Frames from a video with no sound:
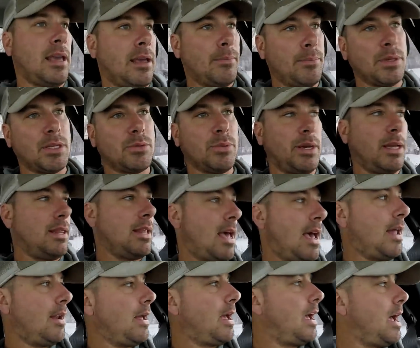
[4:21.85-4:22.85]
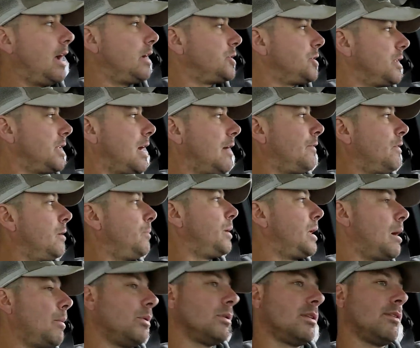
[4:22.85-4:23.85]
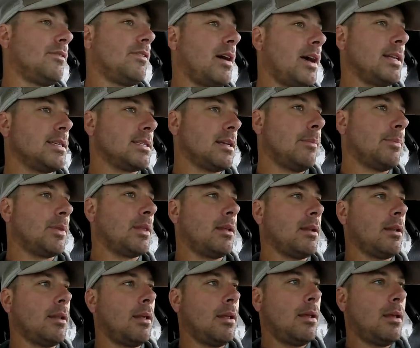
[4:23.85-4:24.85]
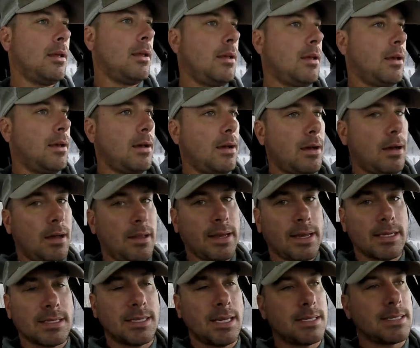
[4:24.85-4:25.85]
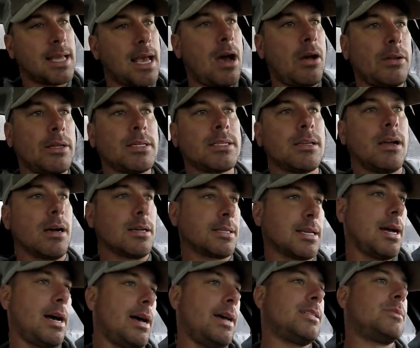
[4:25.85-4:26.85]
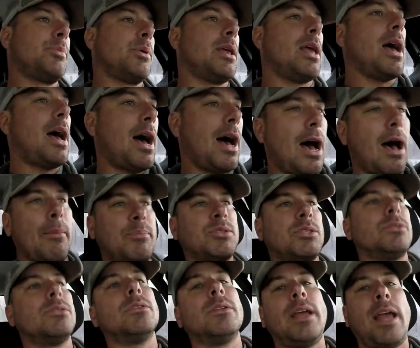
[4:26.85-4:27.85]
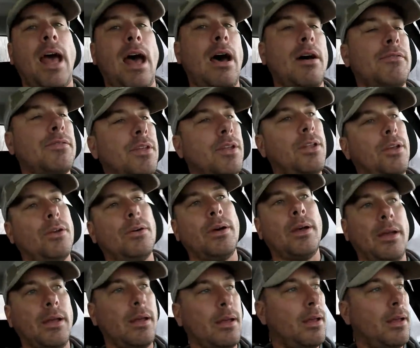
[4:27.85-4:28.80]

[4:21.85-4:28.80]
And between that, I should definitely be able to find something. Like I said, scouting sucks, guys, but you absolutely have to do it.